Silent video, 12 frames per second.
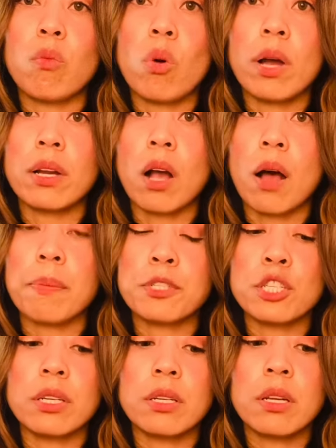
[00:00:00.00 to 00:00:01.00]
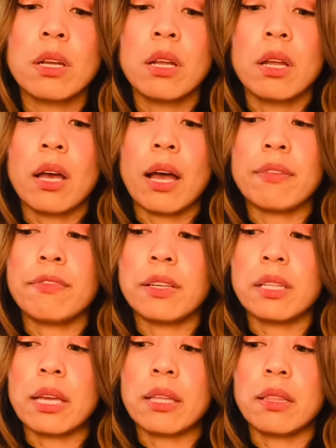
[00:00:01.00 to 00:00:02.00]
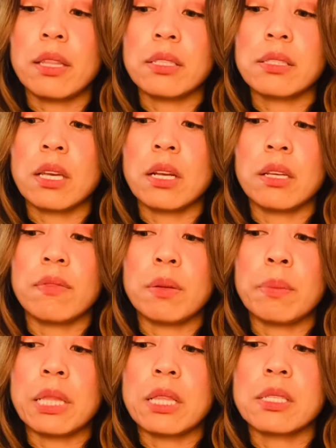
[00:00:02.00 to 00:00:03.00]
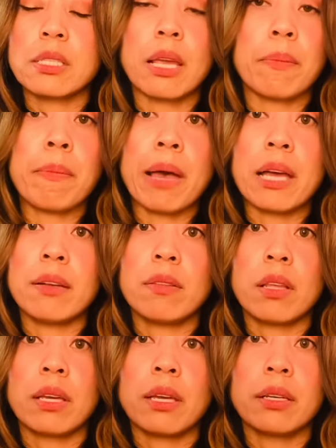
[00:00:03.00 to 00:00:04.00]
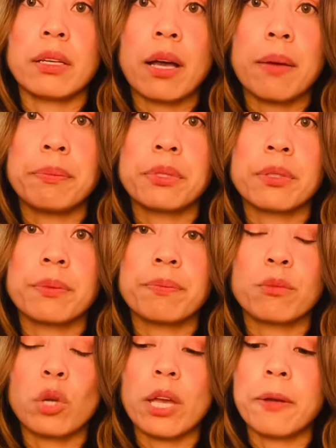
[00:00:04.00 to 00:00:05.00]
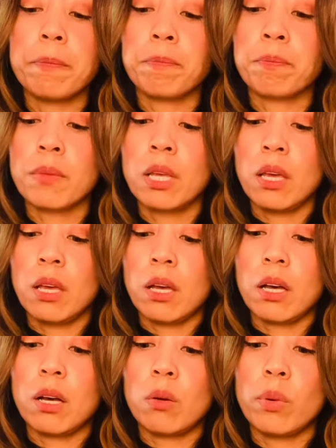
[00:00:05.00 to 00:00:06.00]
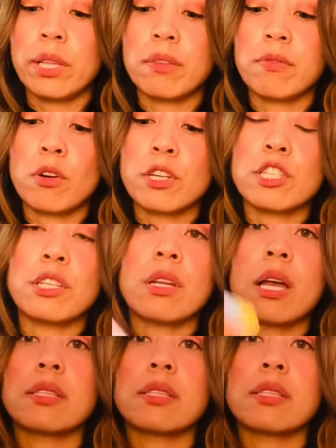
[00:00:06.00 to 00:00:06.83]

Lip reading: one option, I feel like this can even be the same man, the King of Cups. Okay, Wheel of Fortune, I